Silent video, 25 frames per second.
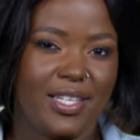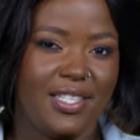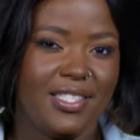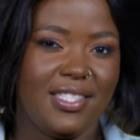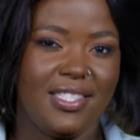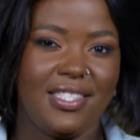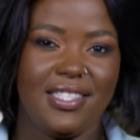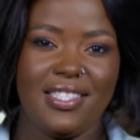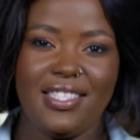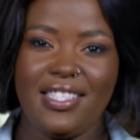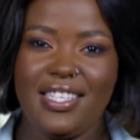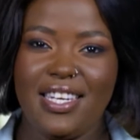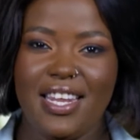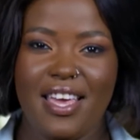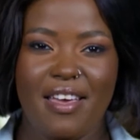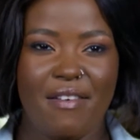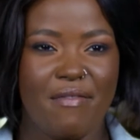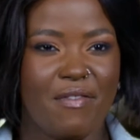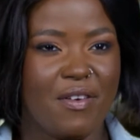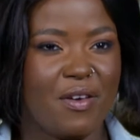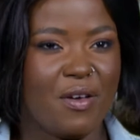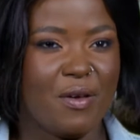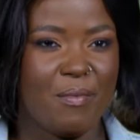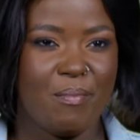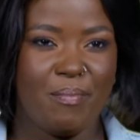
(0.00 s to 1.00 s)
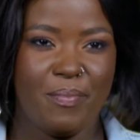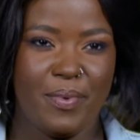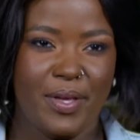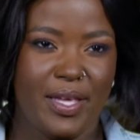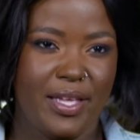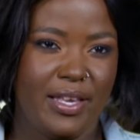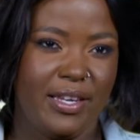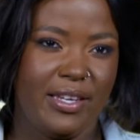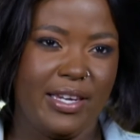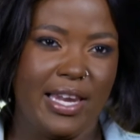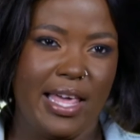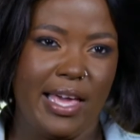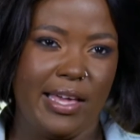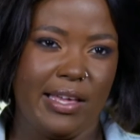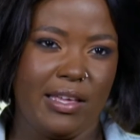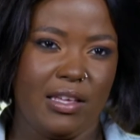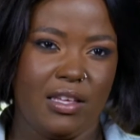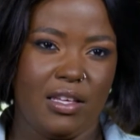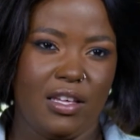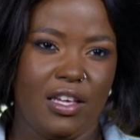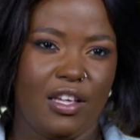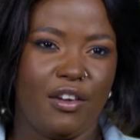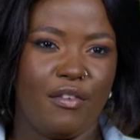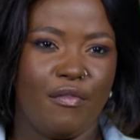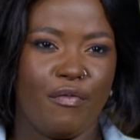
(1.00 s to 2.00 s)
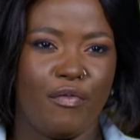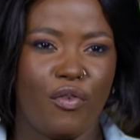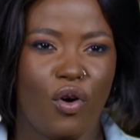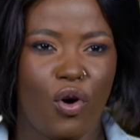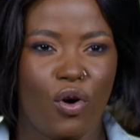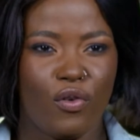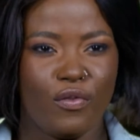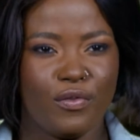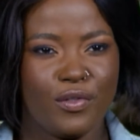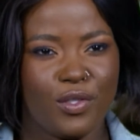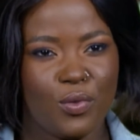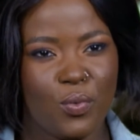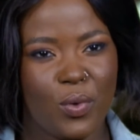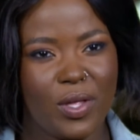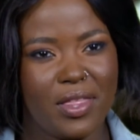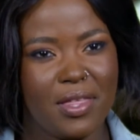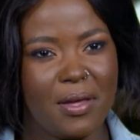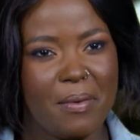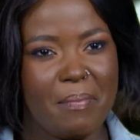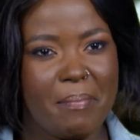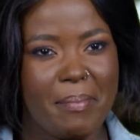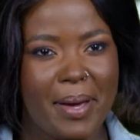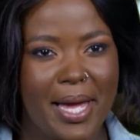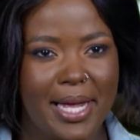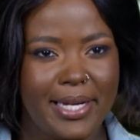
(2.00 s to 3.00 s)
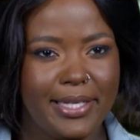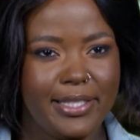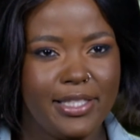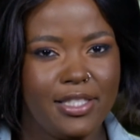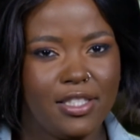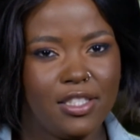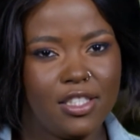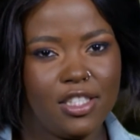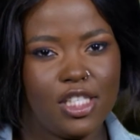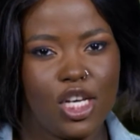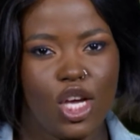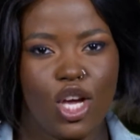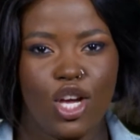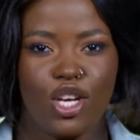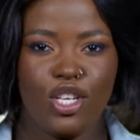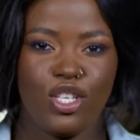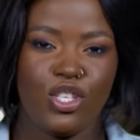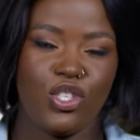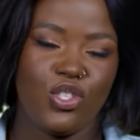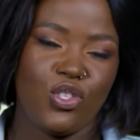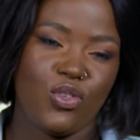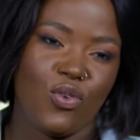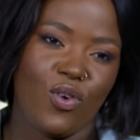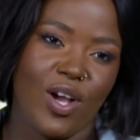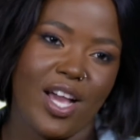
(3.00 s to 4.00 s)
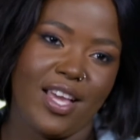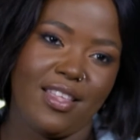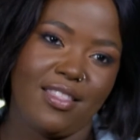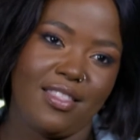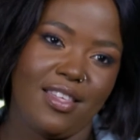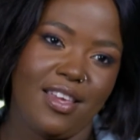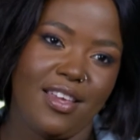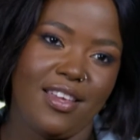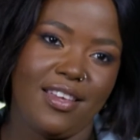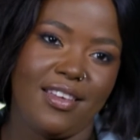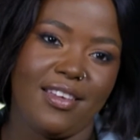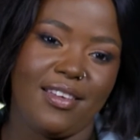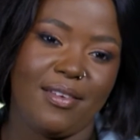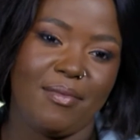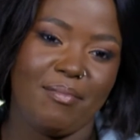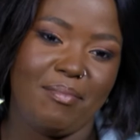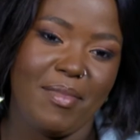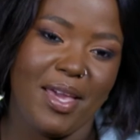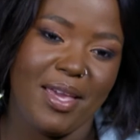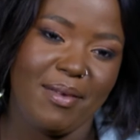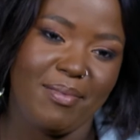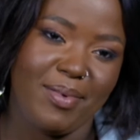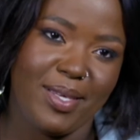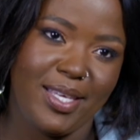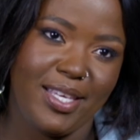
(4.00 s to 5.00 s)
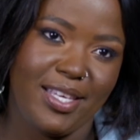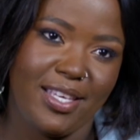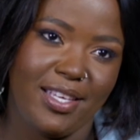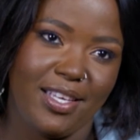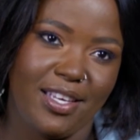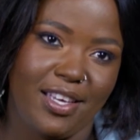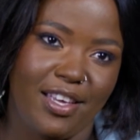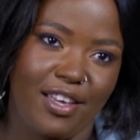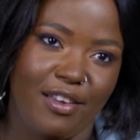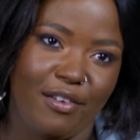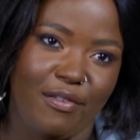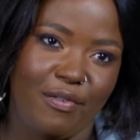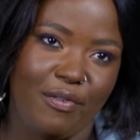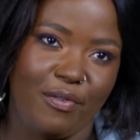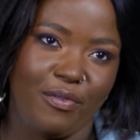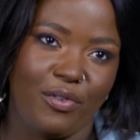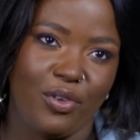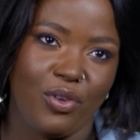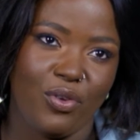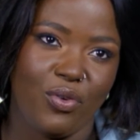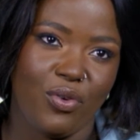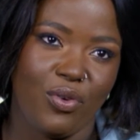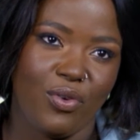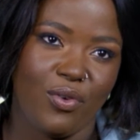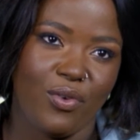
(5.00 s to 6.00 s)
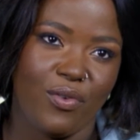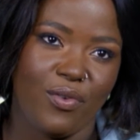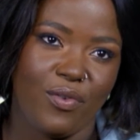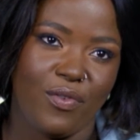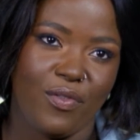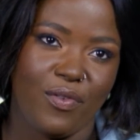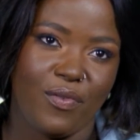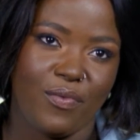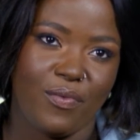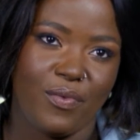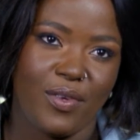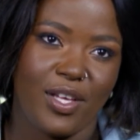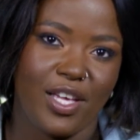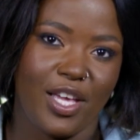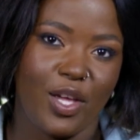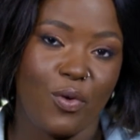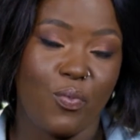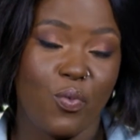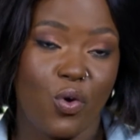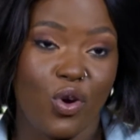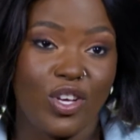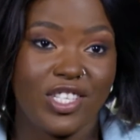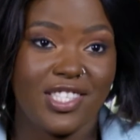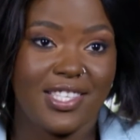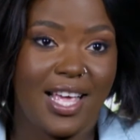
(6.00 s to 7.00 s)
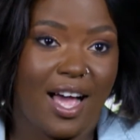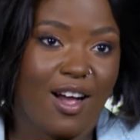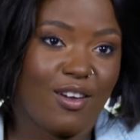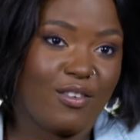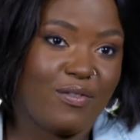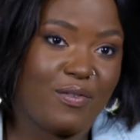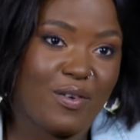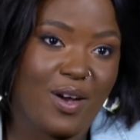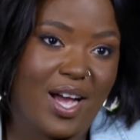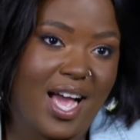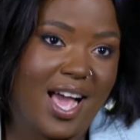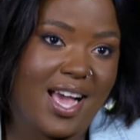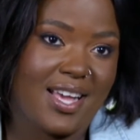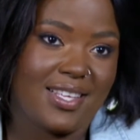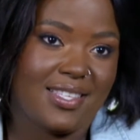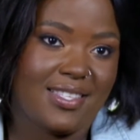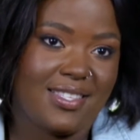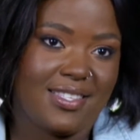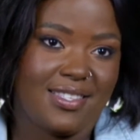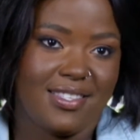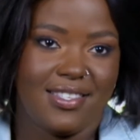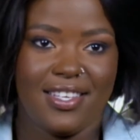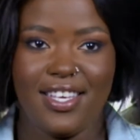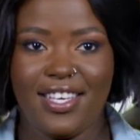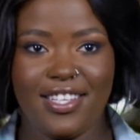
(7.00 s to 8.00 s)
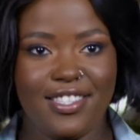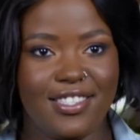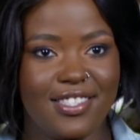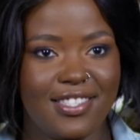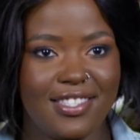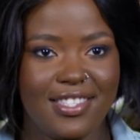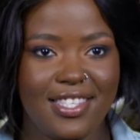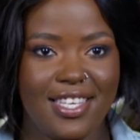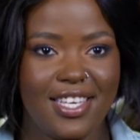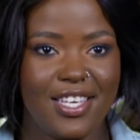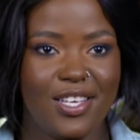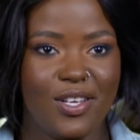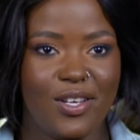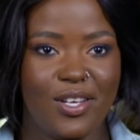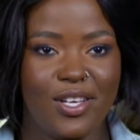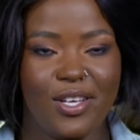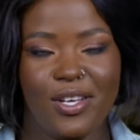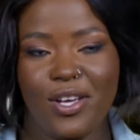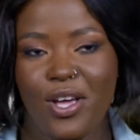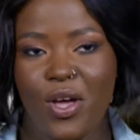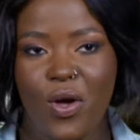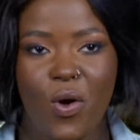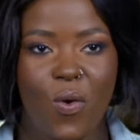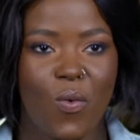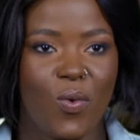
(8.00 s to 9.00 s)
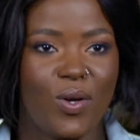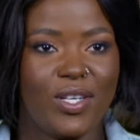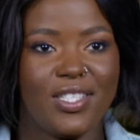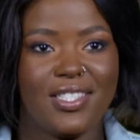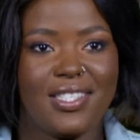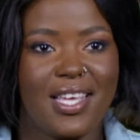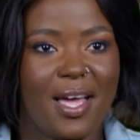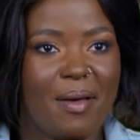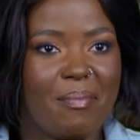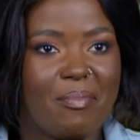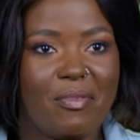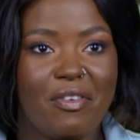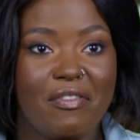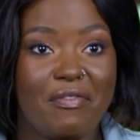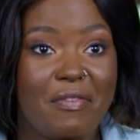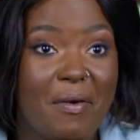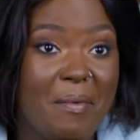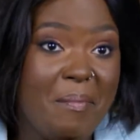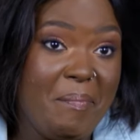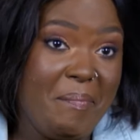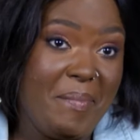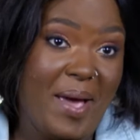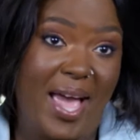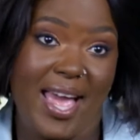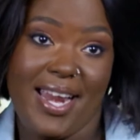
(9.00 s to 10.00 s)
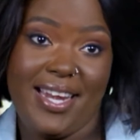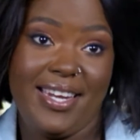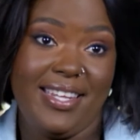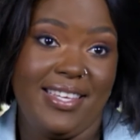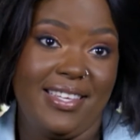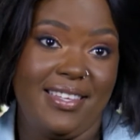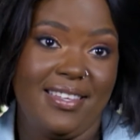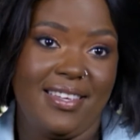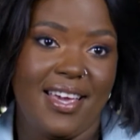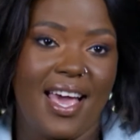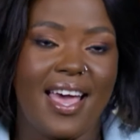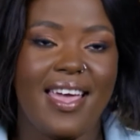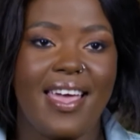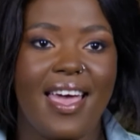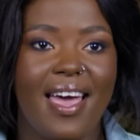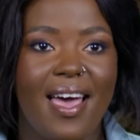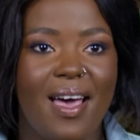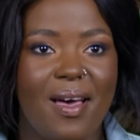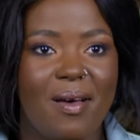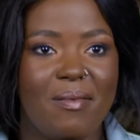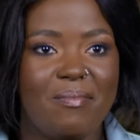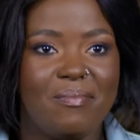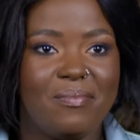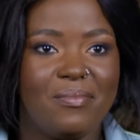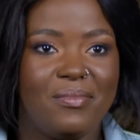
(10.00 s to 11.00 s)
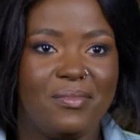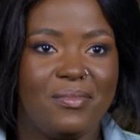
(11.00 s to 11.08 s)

He's never been like involved with Mbali, so I think maybe if you know it works out for us, he'll see what a type of Mbali I am.